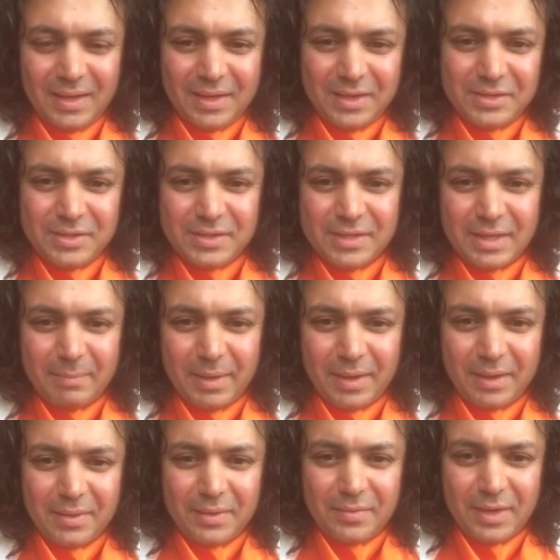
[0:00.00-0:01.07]
Nikki says, am
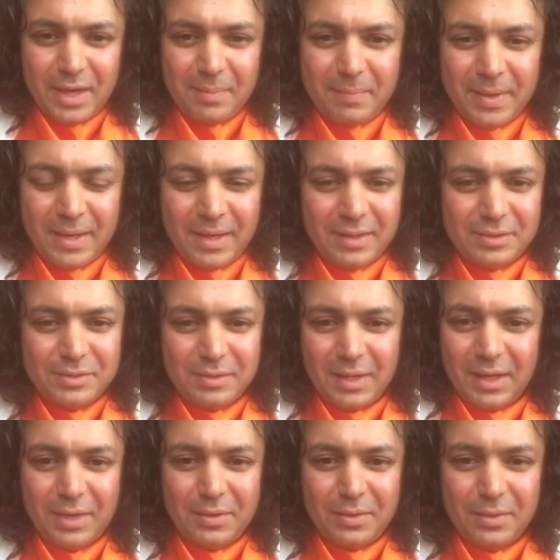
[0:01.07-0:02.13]
I on the right path? So
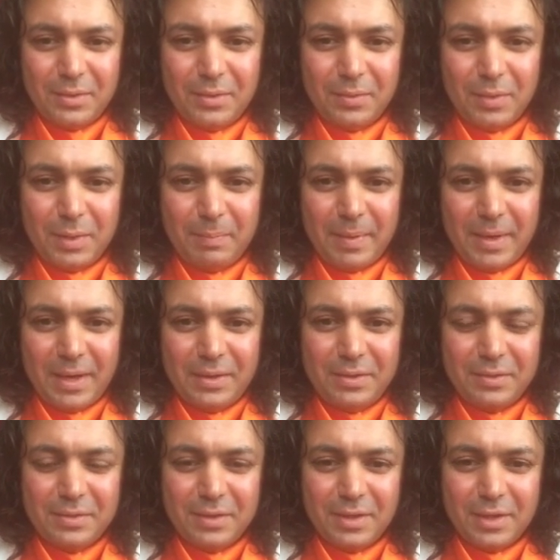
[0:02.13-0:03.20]
I don't know what path
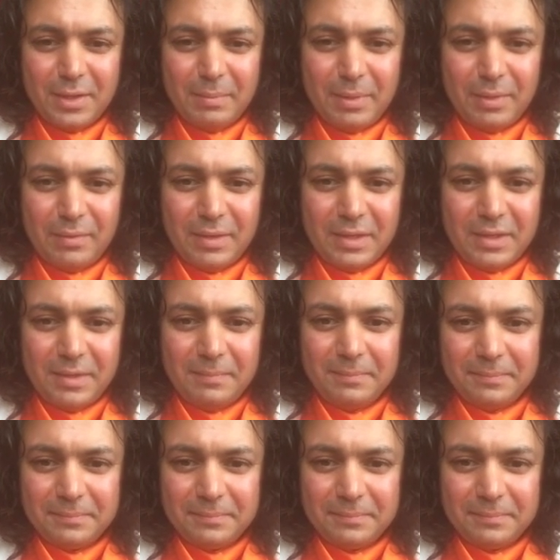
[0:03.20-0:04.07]
you're talking about, Nikki.